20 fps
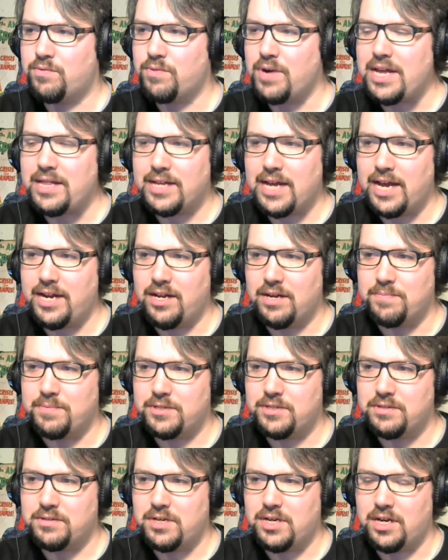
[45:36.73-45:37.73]
Great
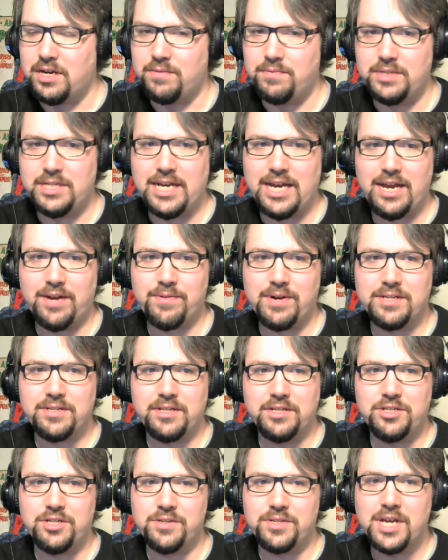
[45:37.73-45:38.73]
lineups uh, with the A I
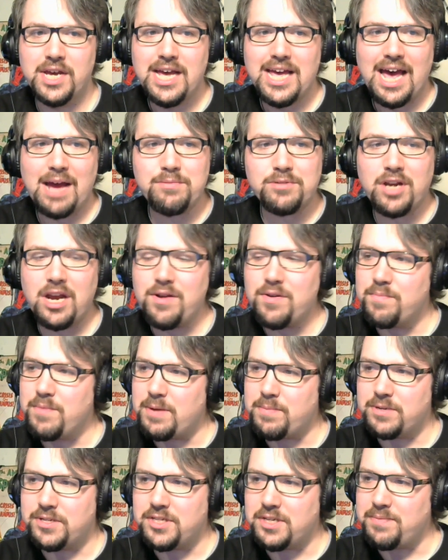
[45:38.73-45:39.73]
Wrestling shows. I'm trying to
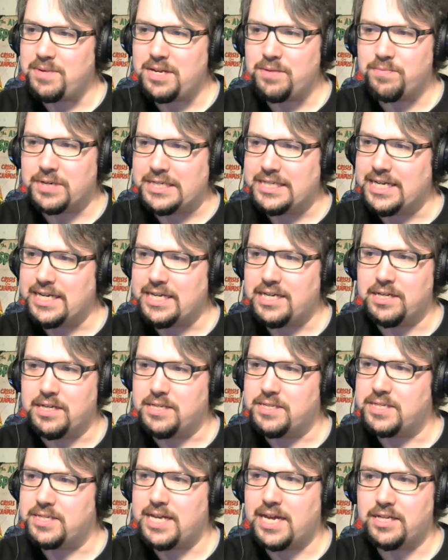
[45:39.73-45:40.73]
remember. Somebody
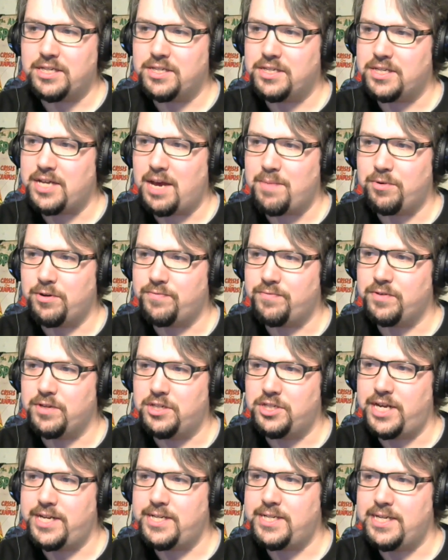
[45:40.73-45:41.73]
ridiculous got, just got booked for
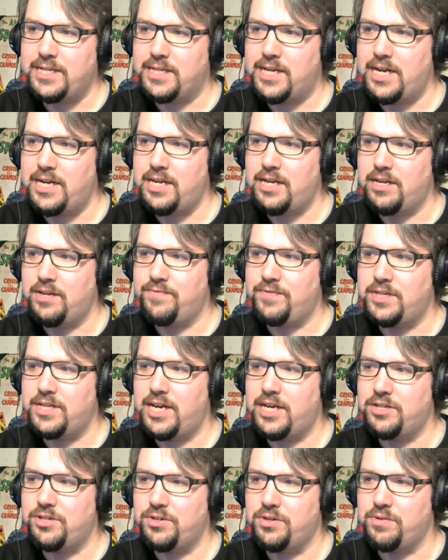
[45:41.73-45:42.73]
the J T Lightning
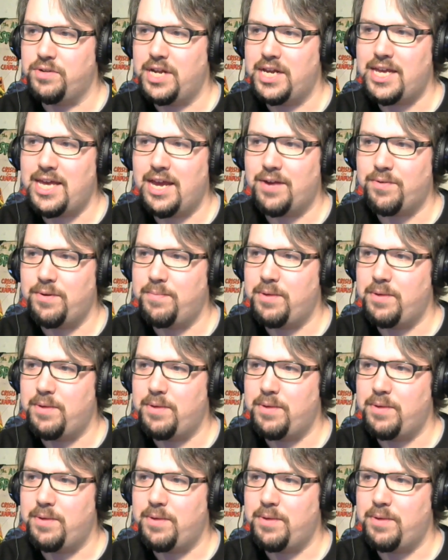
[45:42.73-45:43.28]
Invitational, and I can't